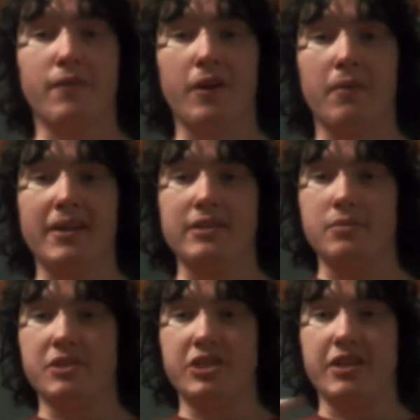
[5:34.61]
3 Rise of the
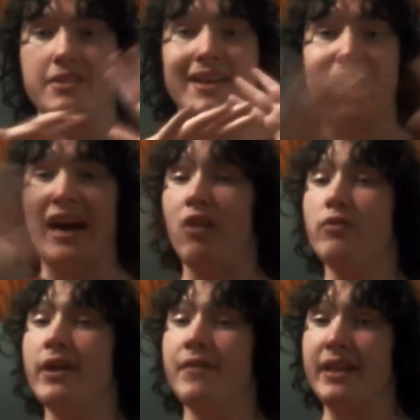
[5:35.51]
Machines. I'll
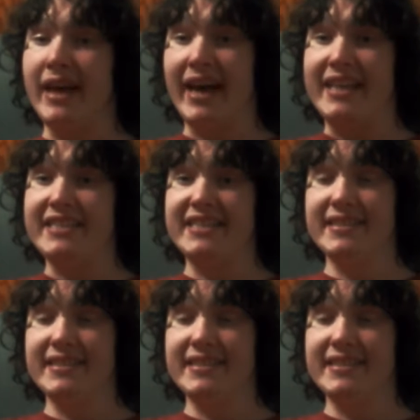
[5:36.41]
give it that.